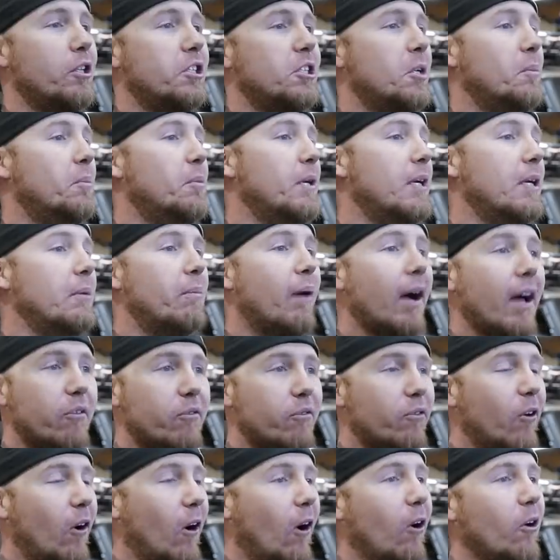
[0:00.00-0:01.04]
this to be by
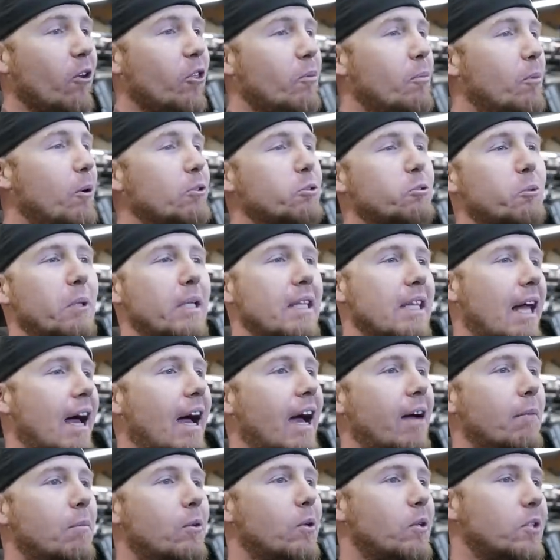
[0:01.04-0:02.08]
far the most
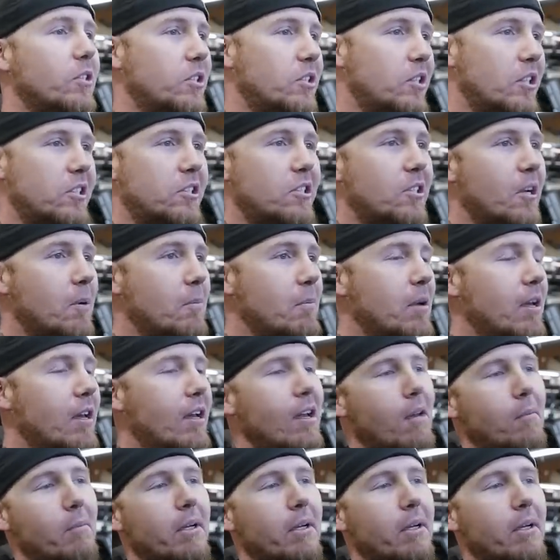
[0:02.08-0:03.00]
reliable system